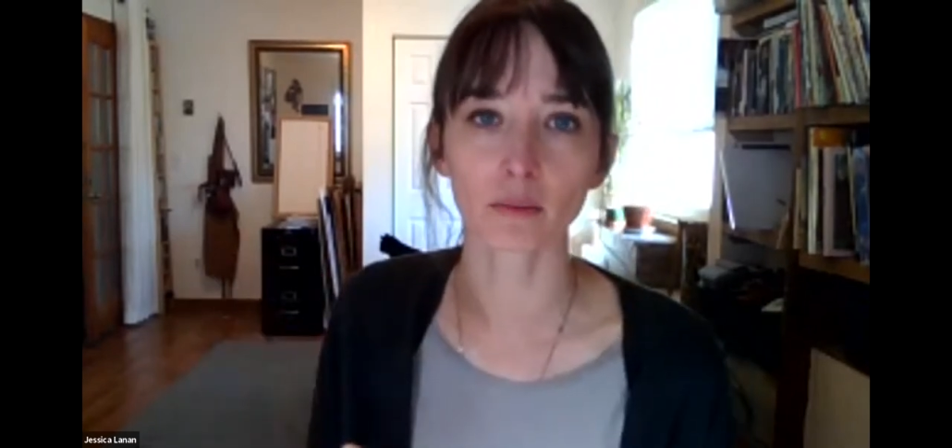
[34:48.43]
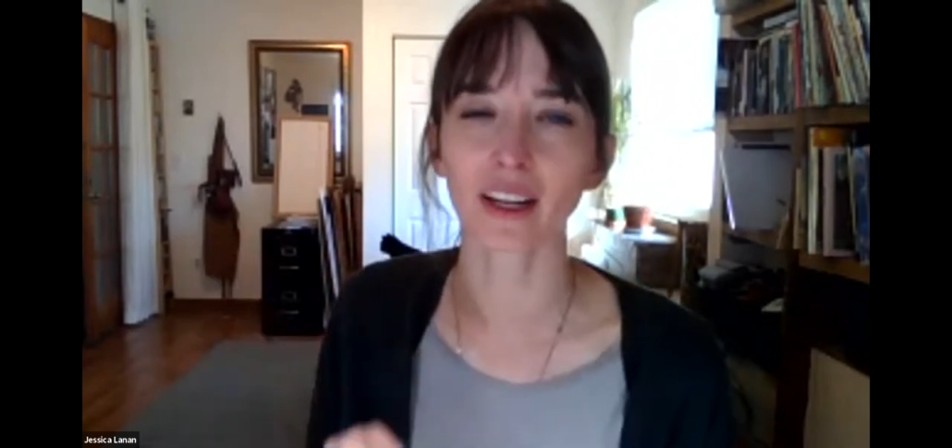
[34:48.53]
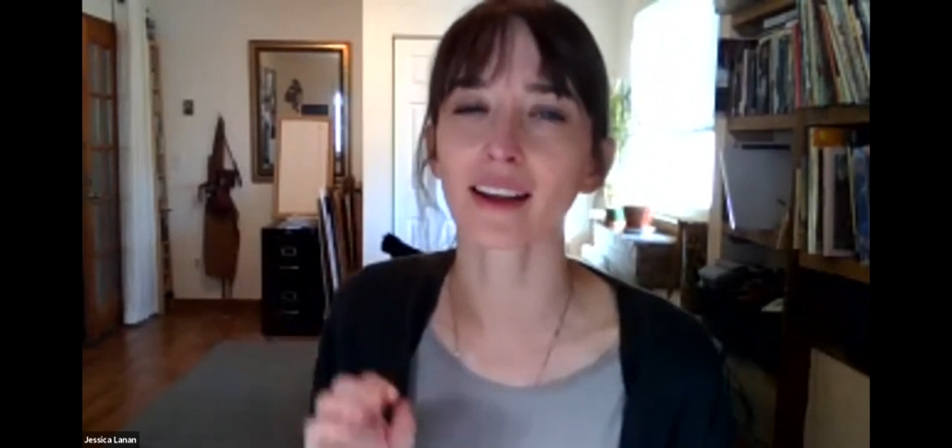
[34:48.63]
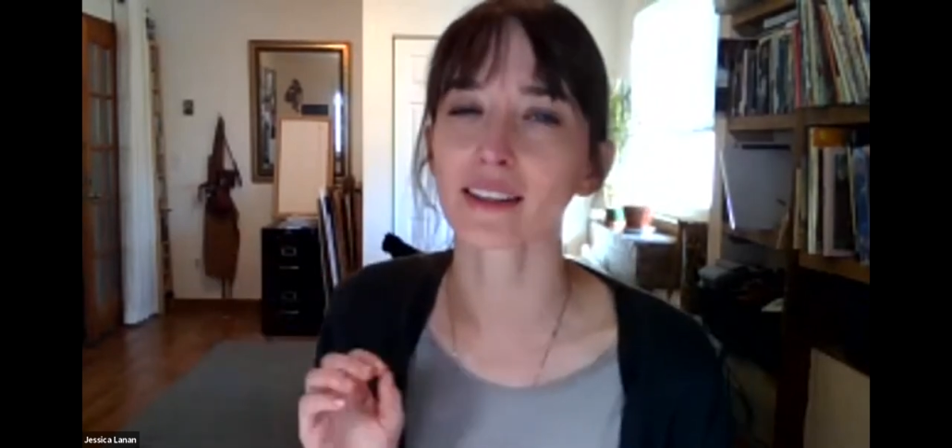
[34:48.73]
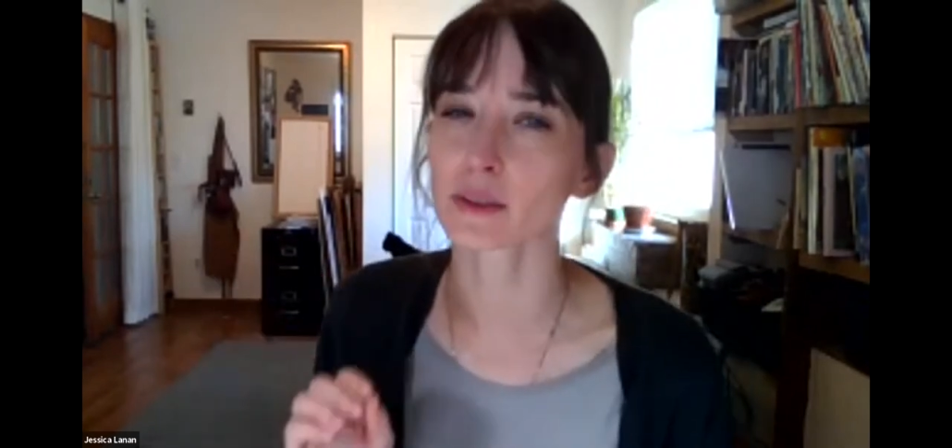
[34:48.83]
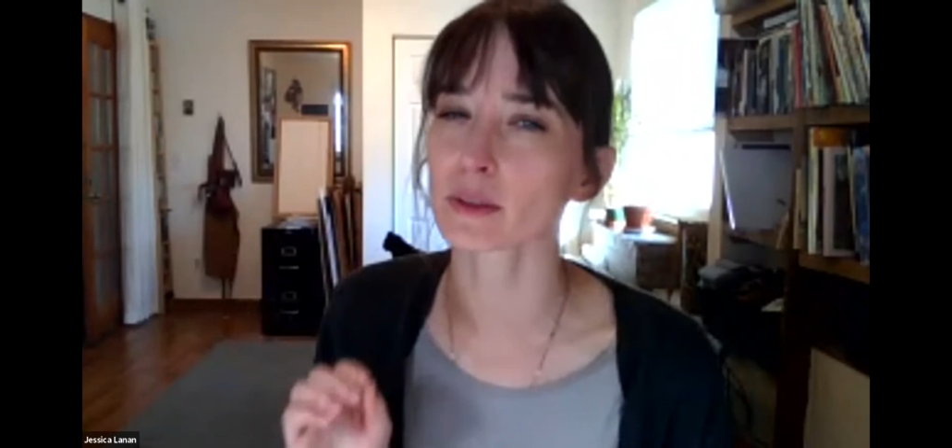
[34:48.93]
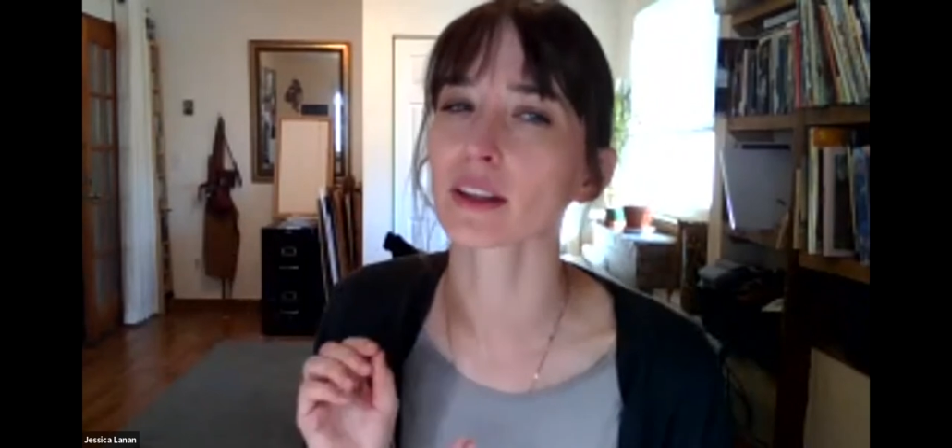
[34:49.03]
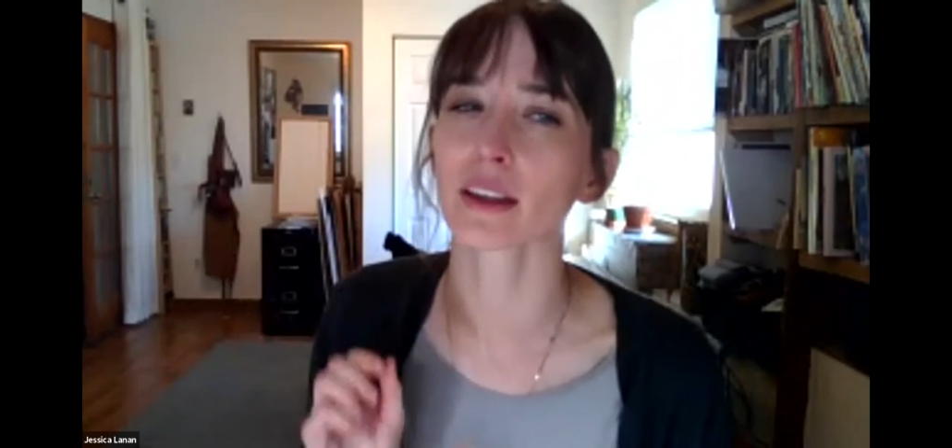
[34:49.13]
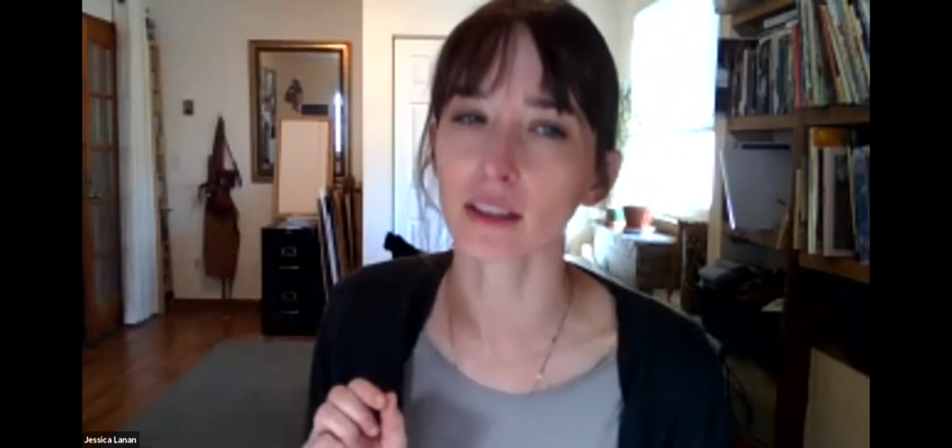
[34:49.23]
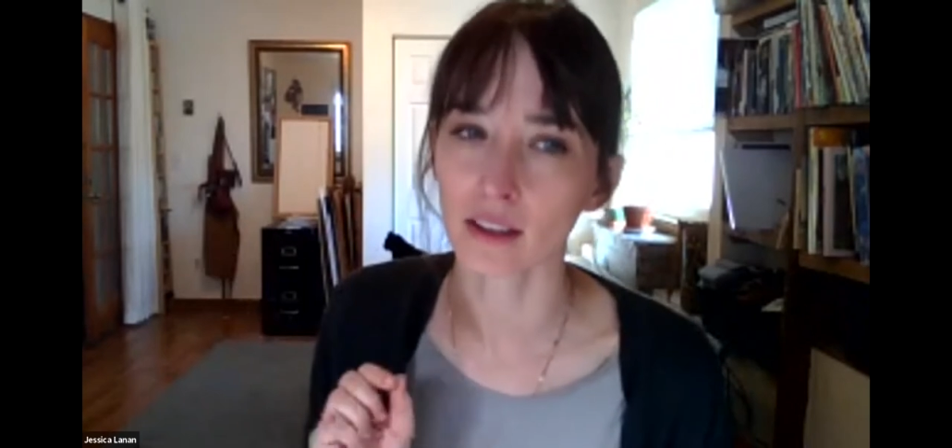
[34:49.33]
but it has to be
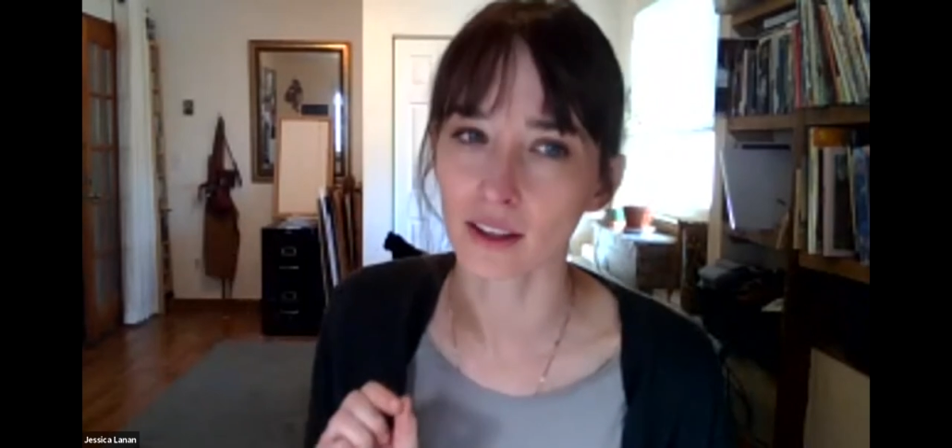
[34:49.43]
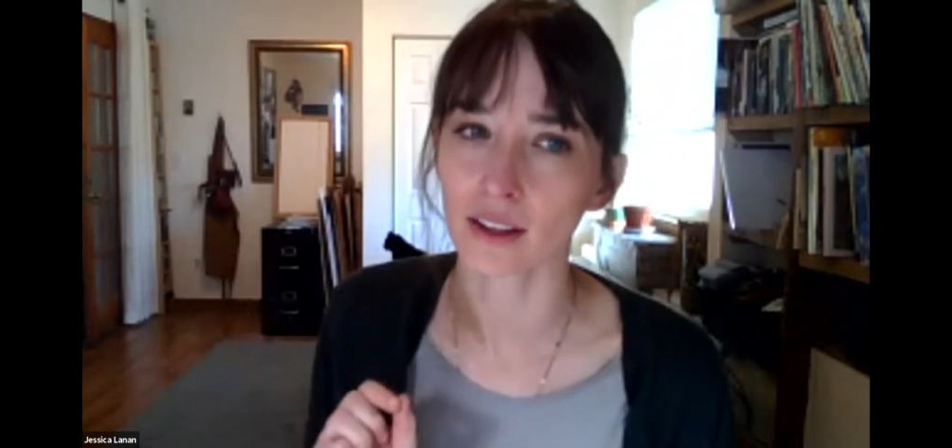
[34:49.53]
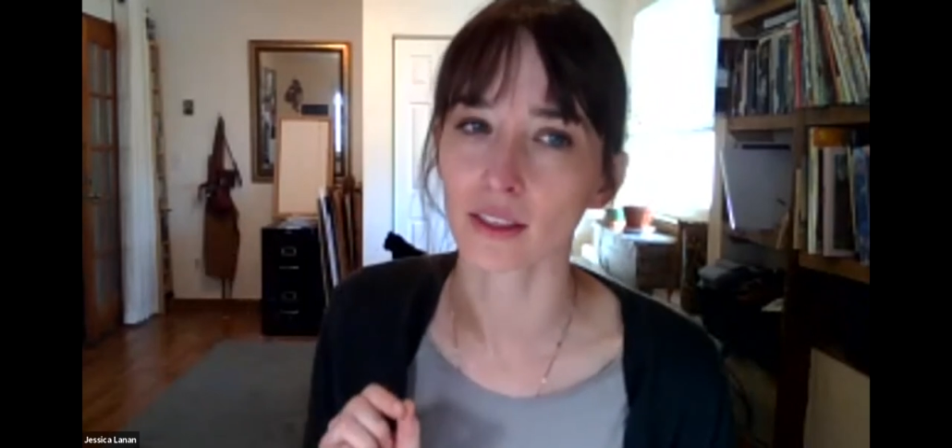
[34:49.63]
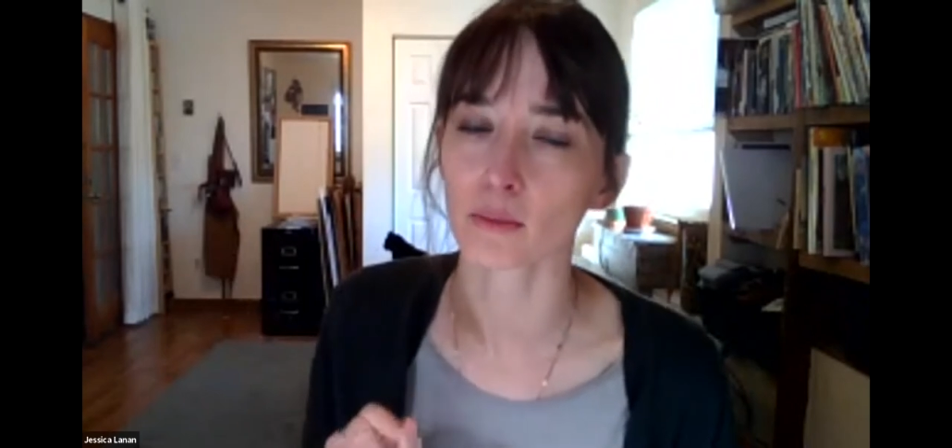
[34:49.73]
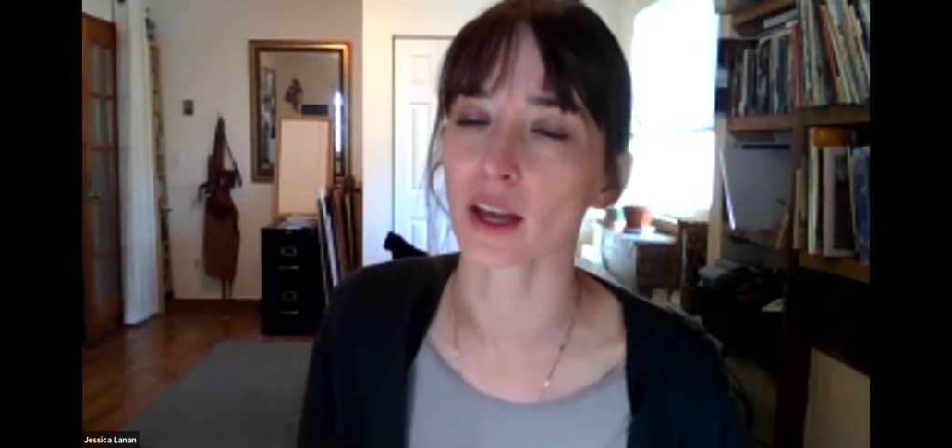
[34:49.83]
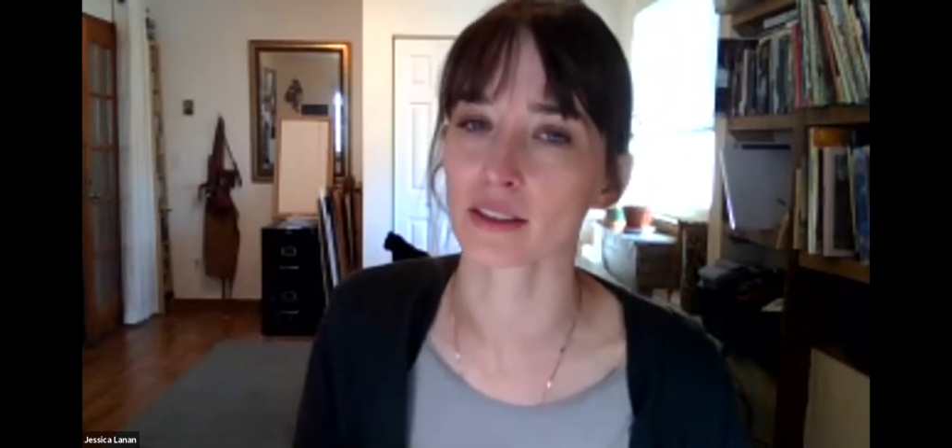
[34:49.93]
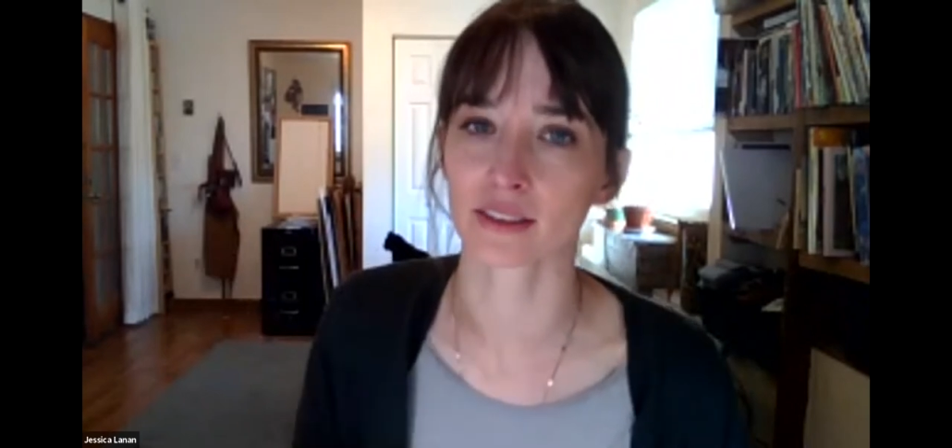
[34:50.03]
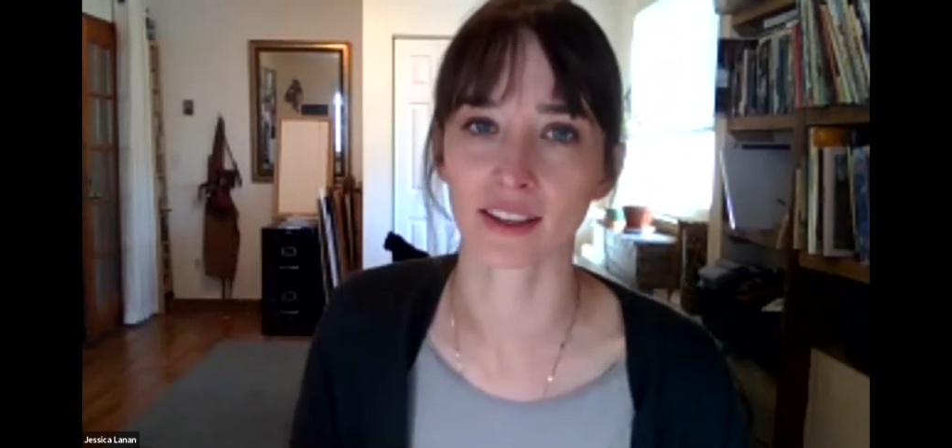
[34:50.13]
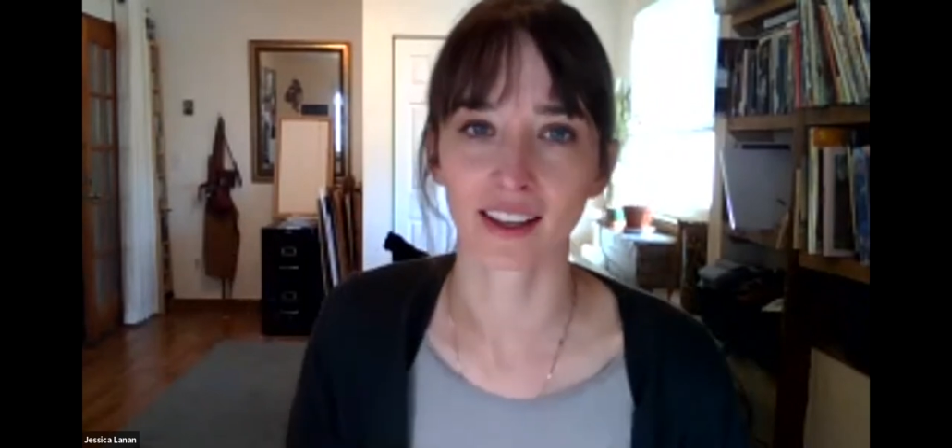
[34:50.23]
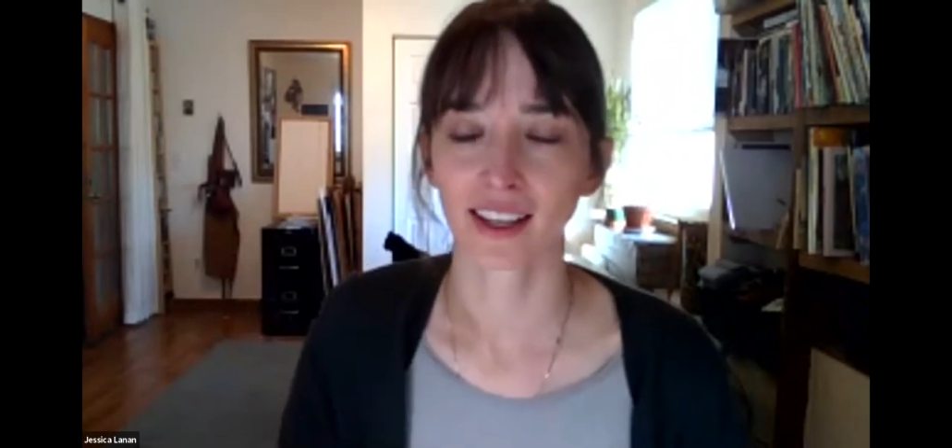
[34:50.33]
like the best.